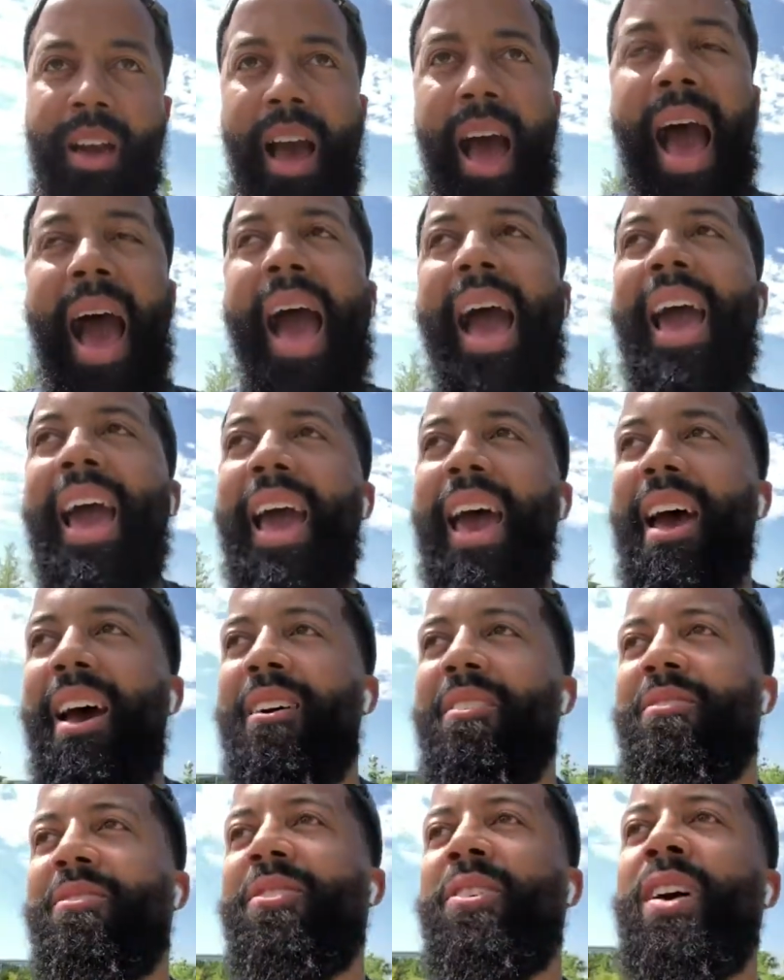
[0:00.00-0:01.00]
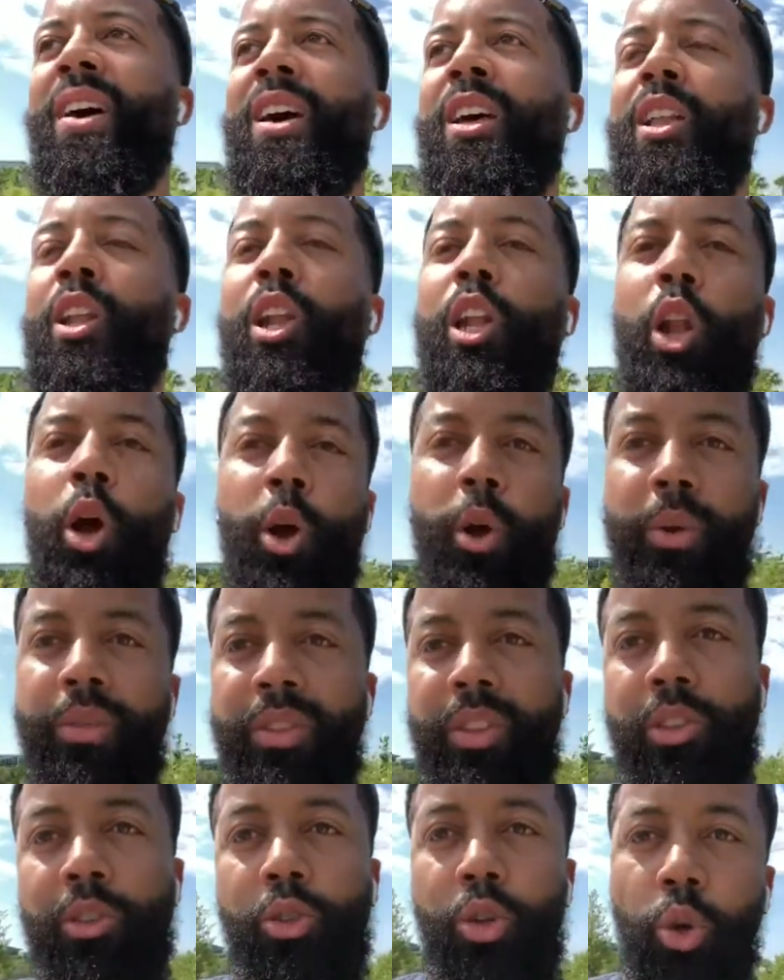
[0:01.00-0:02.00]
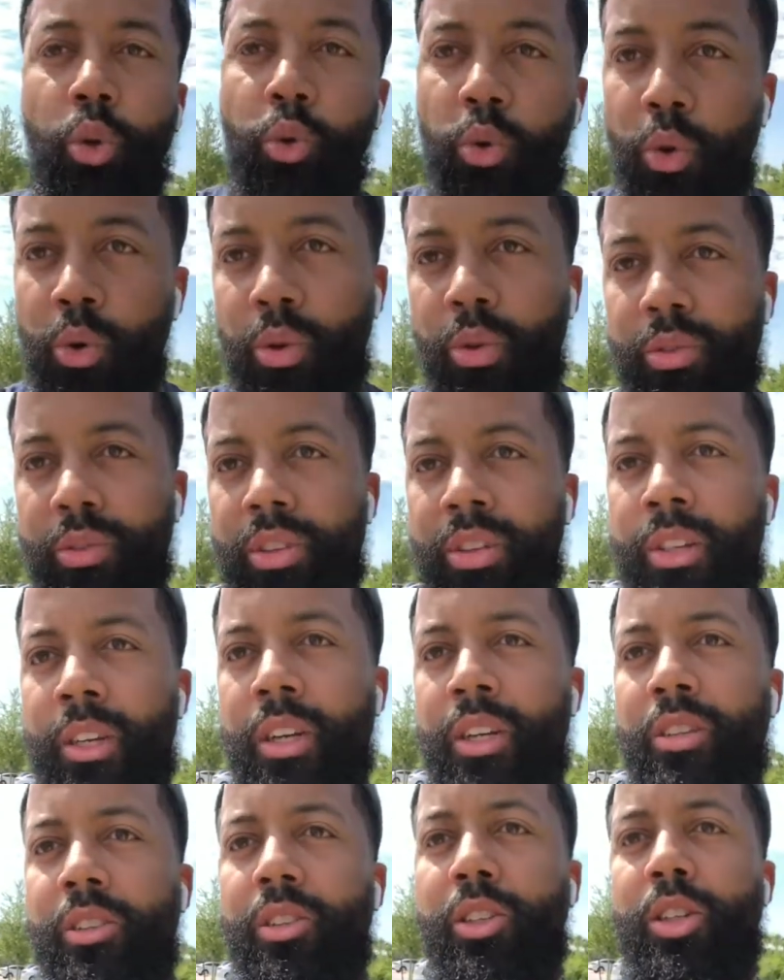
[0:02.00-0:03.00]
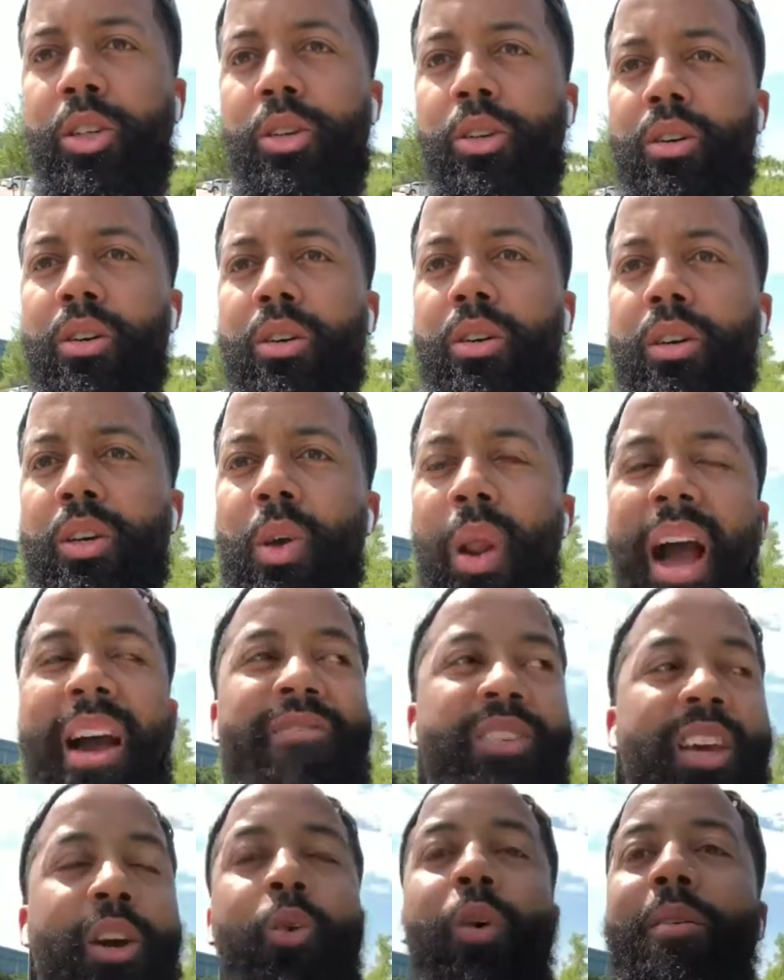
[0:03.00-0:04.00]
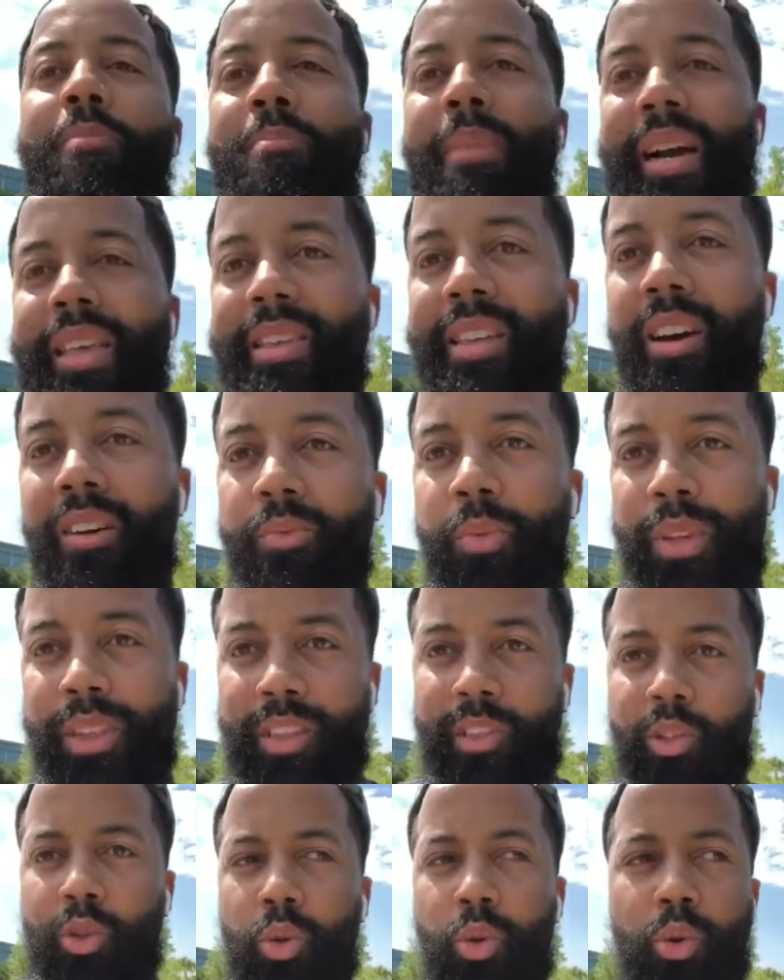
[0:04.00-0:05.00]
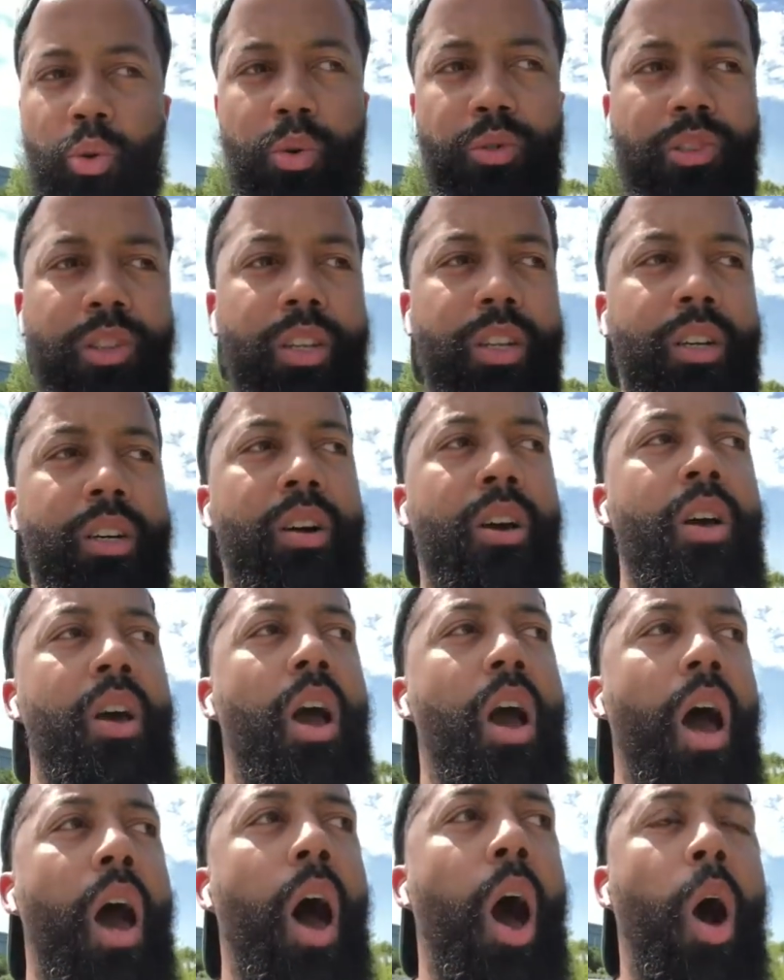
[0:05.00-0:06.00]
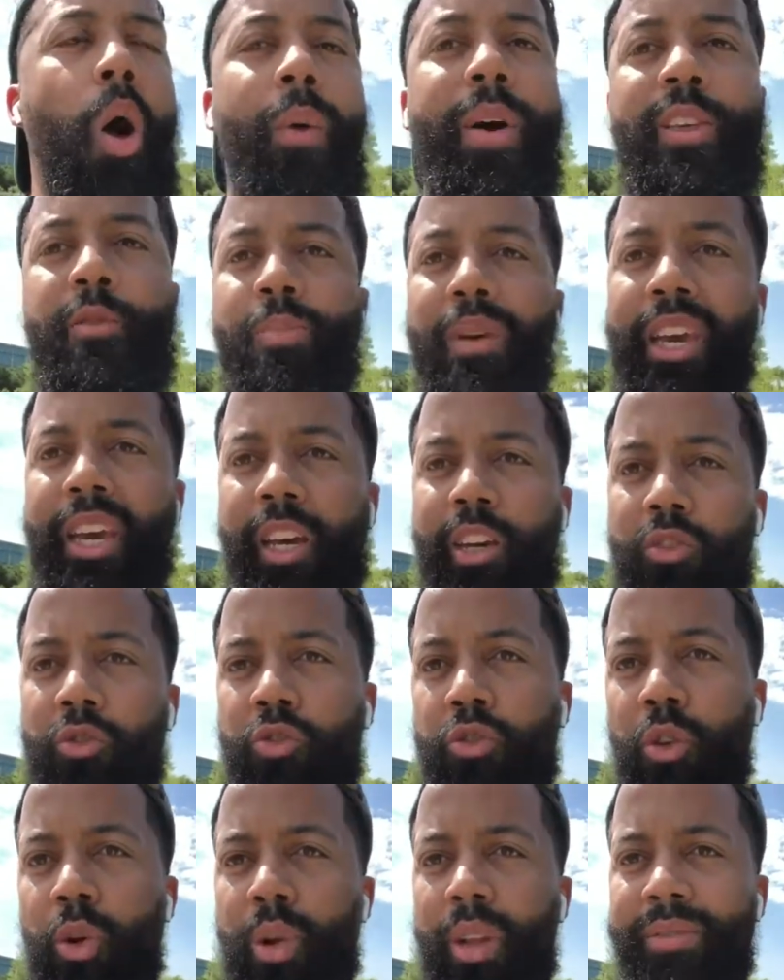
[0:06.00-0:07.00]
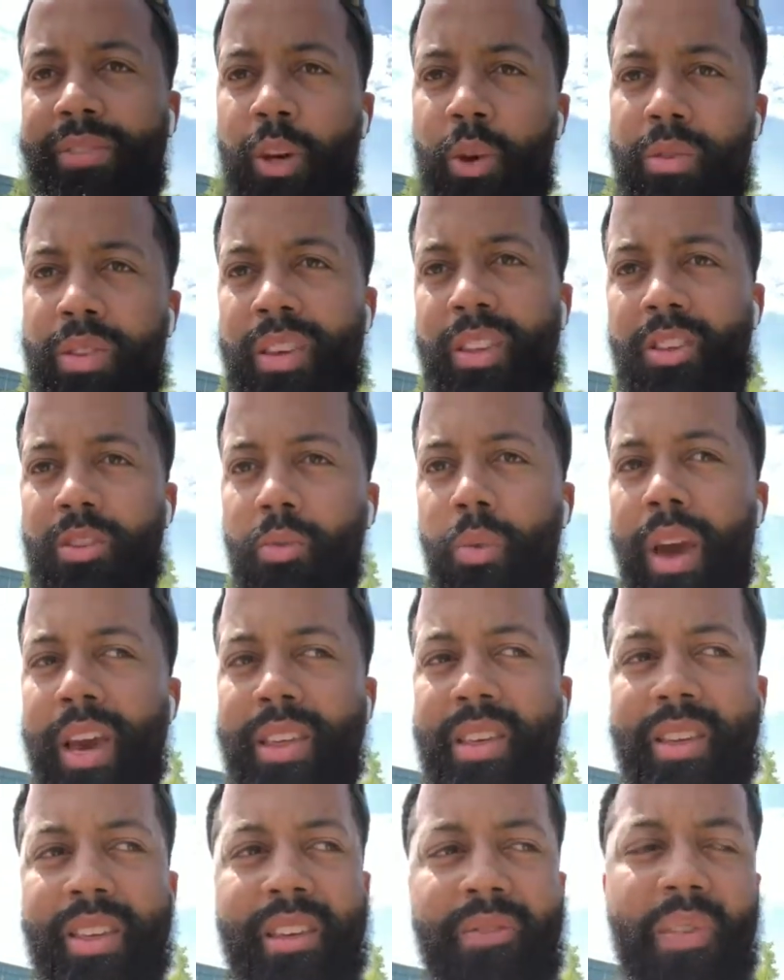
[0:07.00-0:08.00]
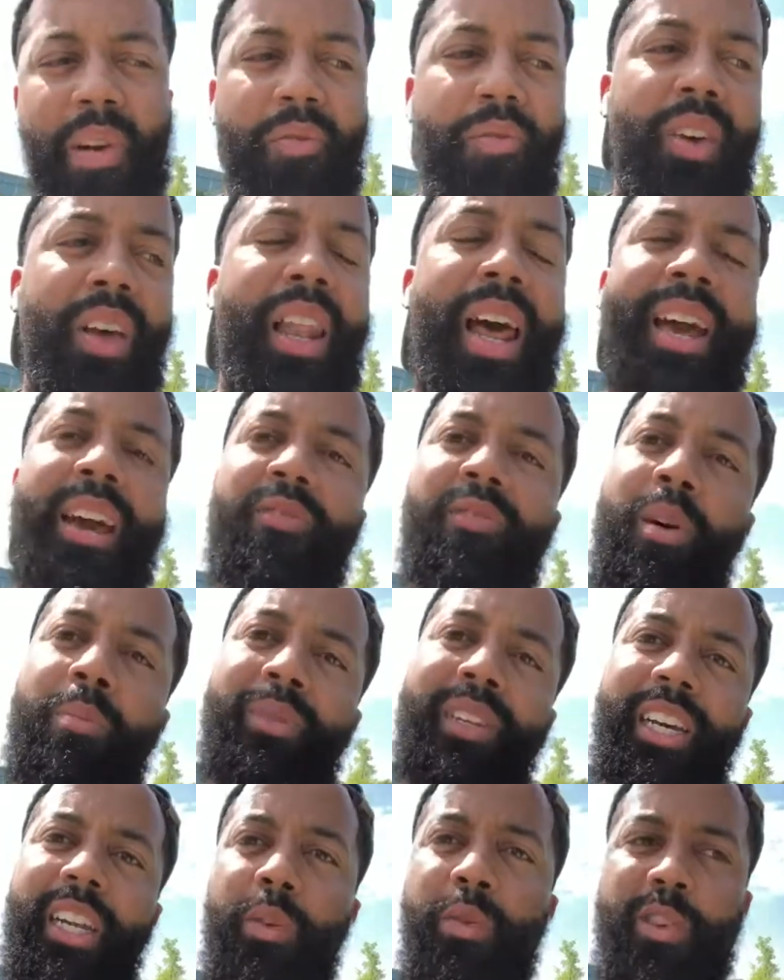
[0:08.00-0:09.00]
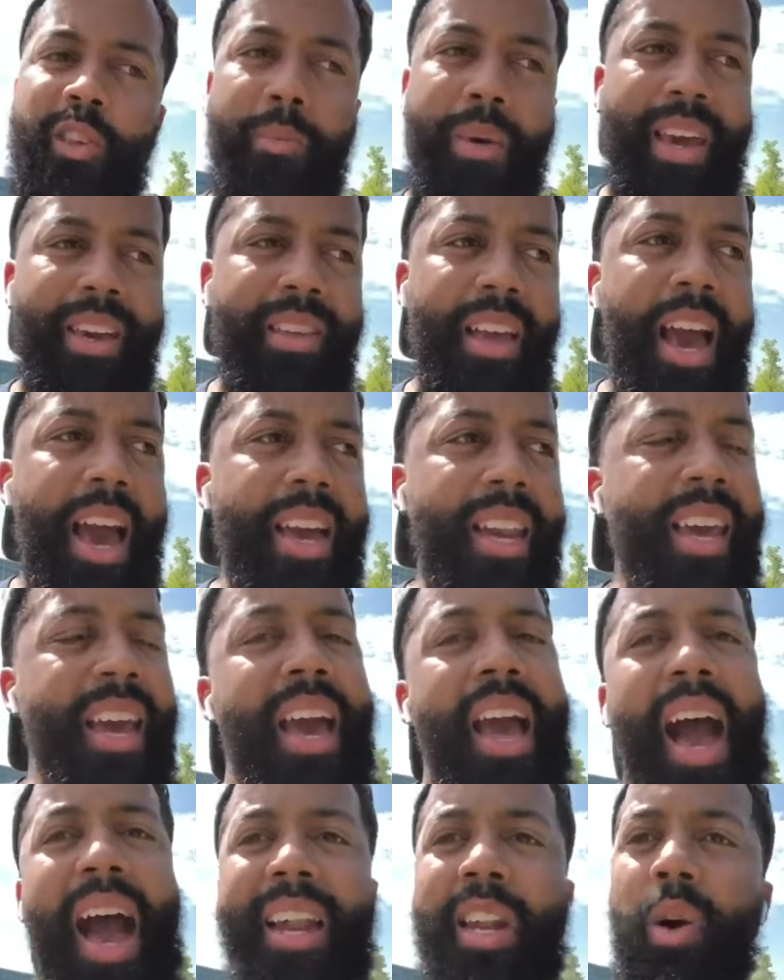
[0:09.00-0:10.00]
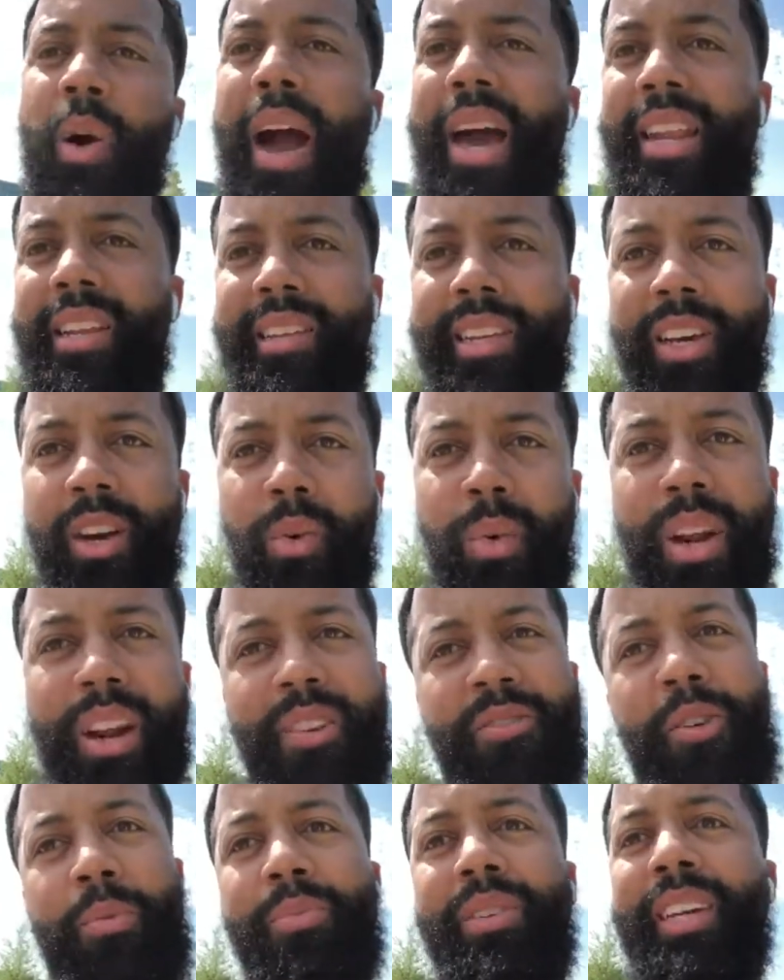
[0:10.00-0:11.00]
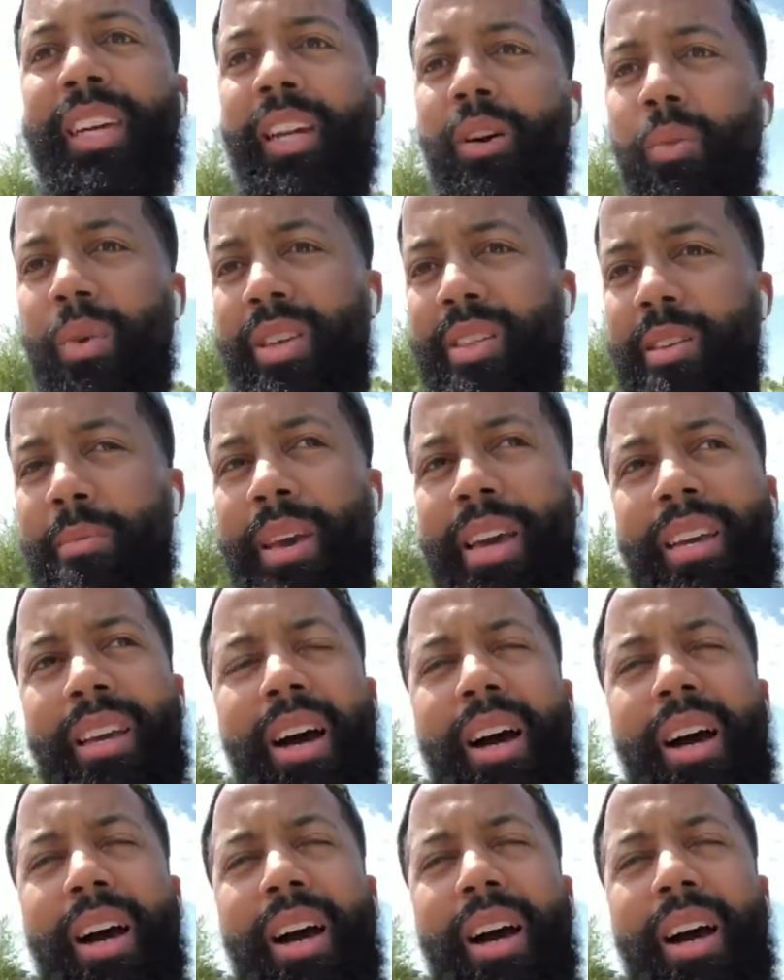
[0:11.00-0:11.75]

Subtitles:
I have learned the tools to, I've equipped myself with the tools to always be in control of those situations. If I feel like if I'm dealing with some anxiety, I know how to deal with it. If I'm dealing with some,